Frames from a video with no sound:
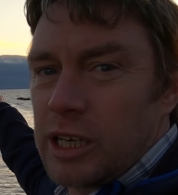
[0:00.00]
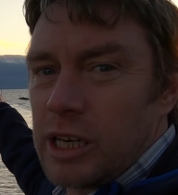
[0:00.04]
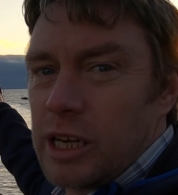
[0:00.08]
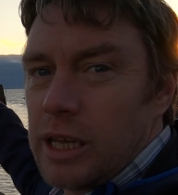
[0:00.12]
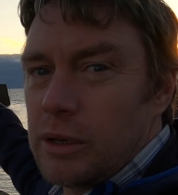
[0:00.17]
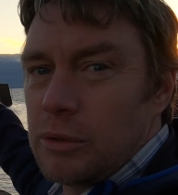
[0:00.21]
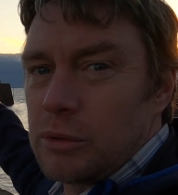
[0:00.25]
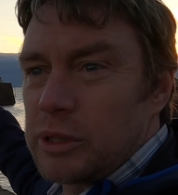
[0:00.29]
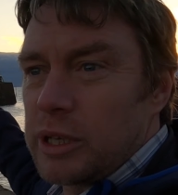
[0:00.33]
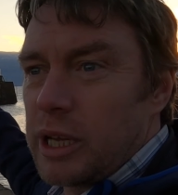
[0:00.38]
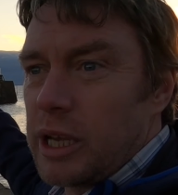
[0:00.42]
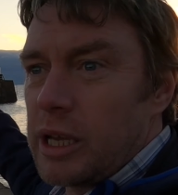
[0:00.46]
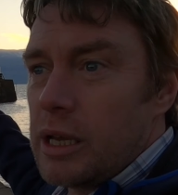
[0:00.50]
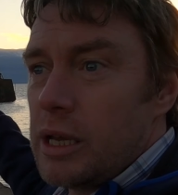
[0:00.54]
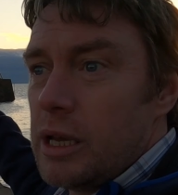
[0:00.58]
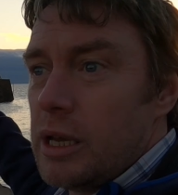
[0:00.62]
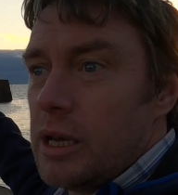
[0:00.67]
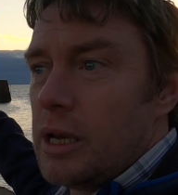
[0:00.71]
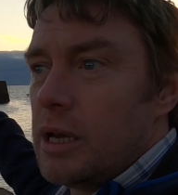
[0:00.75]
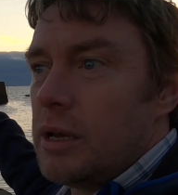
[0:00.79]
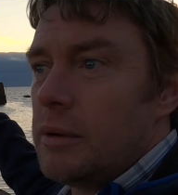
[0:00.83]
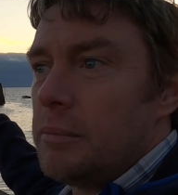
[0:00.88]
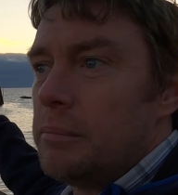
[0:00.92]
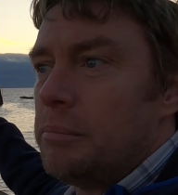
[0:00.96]
cloud, that.
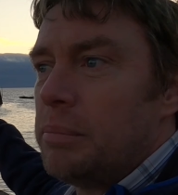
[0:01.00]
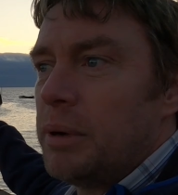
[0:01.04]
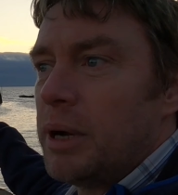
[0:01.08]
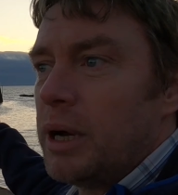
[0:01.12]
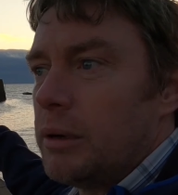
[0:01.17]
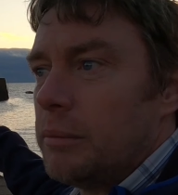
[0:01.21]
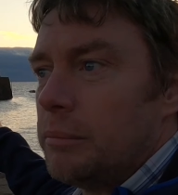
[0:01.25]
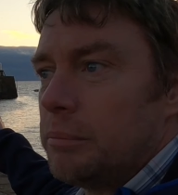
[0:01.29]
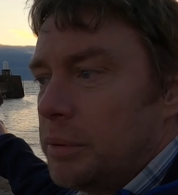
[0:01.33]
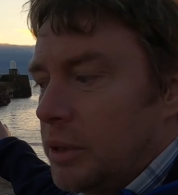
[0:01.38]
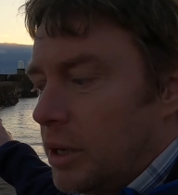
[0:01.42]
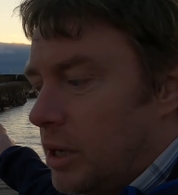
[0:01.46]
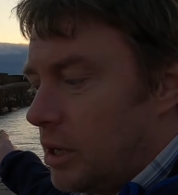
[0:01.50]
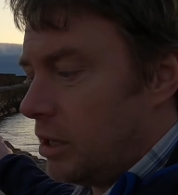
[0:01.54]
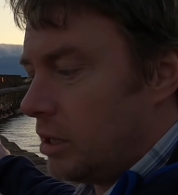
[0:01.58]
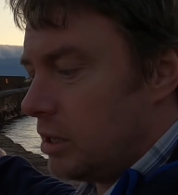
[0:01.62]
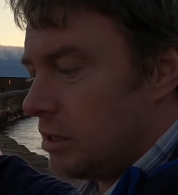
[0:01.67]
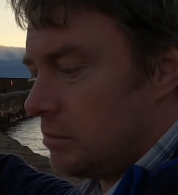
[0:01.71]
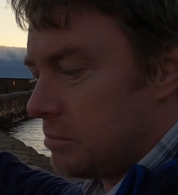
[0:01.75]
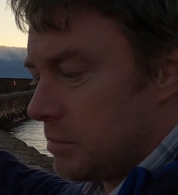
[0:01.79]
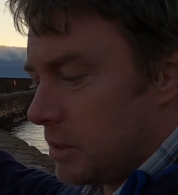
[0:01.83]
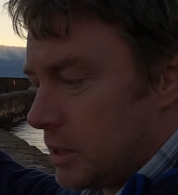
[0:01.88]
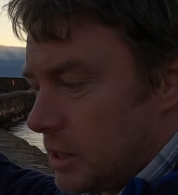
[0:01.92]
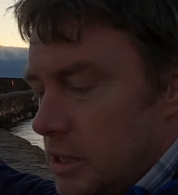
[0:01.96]
But
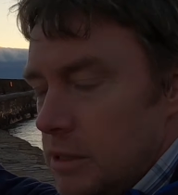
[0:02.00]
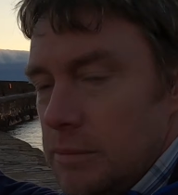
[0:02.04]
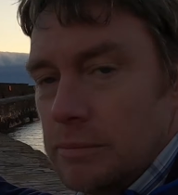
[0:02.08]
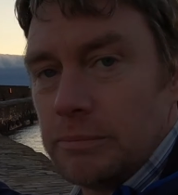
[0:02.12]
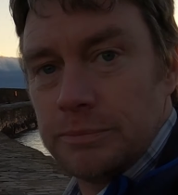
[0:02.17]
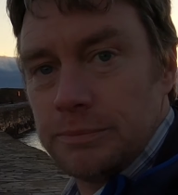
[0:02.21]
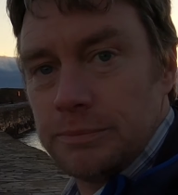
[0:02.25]
behind me